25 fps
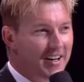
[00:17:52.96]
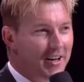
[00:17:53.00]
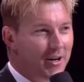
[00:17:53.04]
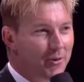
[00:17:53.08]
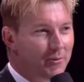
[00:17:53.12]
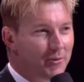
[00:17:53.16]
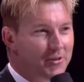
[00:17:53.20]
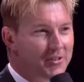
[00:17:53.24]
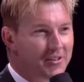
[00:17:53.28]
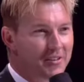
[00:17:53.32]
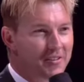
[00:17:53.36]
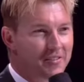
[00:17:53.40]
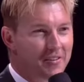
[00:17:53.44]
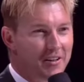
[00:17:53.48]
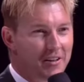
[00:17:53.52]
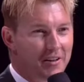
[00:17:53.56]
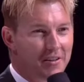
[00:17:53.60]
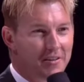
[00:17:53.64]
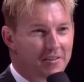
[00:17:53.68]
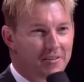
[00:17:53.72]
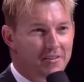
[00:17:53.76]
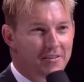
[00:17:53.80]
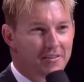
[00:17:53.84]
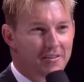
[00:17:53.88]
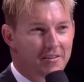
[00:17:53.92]
which I said,
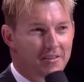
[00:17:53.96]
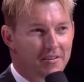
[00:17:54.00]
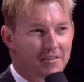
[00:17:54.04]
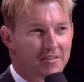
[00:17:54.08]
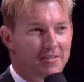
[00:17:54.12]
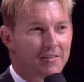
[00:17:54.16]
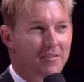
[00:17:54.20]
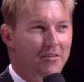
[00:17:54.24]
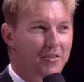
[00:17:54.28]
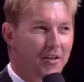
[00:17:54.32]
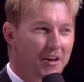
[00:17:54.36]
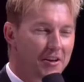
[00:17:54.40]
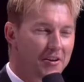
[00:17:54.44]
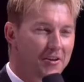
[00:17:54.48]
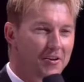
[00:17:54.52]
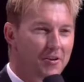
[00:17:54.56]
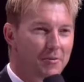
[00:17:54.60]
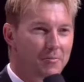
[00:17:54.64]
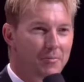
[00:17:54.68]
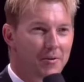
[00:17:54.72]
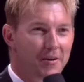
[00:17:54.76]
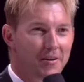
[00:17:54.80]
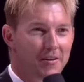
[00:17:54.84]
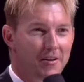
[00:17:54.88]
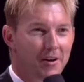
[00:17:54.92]
thank you,
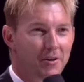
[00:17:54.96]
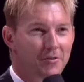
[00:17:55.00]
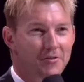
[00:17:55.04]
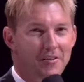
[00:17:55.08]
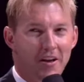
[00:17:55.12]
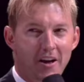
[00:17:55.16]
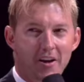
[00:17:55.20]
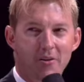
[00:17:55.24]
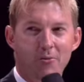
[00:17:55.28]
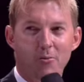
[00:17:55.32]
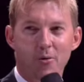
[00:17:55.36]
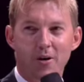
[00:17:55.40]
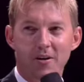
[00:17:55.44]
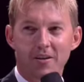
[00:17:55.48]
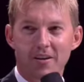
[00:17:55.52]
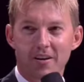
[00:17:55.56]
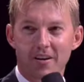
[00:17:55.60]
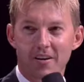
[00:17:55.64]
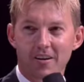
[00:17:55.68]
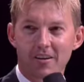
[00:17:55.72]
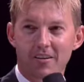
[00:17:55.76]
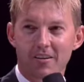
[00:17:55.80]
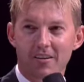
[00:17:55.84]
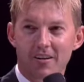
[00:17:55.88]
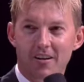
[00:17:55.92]
but I'll take 1
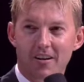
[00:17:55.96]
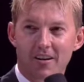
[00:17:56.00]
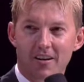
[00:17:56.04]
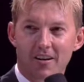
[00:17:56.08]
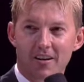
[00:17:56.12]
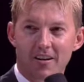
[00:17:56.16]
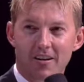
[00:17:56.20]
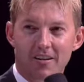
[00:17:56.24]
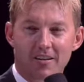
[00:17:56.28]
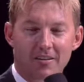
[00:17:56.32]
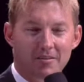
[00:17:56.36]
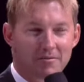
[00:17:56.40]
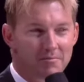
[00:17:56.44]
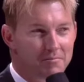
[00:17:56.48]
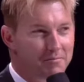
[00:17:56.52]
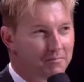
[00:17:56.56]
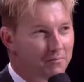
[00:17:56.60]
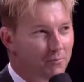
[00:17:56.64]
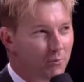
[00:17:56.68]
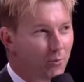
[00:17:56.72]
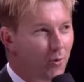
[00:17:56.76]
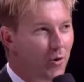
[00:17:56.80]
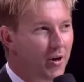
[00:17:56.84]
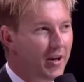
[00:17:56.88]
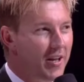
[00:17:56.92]
year.
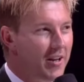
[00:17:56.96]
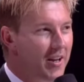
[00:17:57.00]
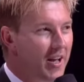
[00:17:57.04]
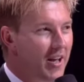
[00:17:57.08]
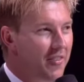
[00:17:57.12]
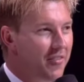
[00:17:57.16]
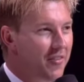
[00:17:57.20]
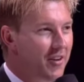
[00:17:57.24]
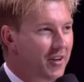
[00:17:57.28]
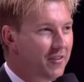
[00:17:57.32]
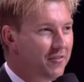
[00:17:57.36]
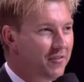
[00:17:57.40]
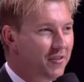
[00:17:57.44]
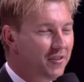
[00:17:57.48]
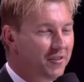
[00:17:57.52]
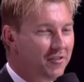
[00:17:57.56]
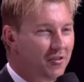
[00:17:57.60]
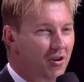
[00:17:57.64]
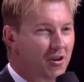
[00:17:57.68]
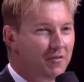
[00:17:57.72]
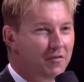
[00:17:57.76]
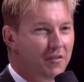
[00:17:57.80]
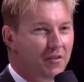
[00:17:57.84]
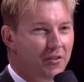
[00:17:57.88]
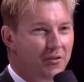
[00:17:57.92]
Working out that if I
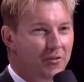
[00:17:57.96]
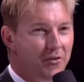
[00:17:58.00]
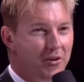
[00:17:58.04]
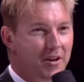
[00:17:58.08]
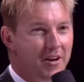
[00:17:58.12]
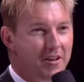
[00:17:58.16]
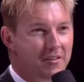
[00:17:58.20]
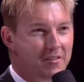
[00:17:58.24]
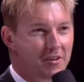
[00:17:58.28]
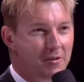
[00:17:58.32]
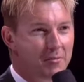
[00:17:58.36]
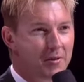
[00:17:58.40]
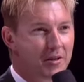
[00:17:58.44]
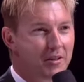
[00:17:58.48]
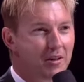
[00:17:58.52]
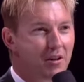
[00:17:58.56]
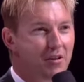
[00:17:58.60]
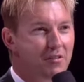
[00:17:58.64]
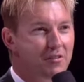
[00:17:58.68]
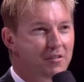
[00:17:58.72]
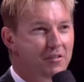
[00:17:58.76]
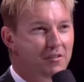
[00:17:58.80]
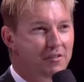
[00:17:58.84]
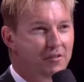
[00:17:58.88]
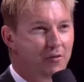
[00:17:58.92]
sign on for 3 years, I'll be
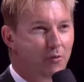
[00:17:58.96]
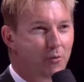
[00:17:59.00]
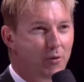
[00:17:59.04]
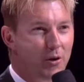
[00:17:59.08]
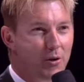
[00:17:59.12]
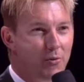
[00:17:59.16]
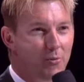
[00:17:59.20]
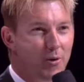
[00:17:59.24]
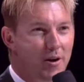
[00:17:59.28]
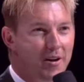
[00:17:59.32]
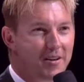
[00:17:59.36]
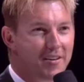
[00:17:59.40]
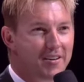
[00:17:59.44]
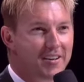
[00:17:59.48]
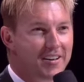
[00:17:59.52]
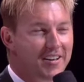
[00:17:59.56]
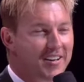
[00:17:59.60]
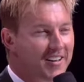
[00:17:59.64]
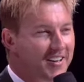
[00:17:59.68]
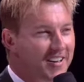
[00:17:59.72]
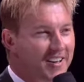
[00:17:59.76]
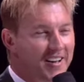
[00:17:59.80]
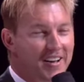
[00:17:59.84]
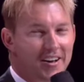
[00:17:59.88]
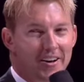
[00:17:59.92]
close to 41.
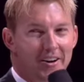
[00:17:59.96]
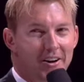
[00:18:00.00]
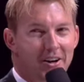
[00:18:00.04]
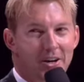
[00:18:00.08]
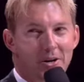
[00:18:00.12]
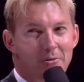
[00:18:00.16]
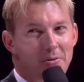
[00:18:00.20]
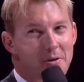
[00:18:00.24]
I don't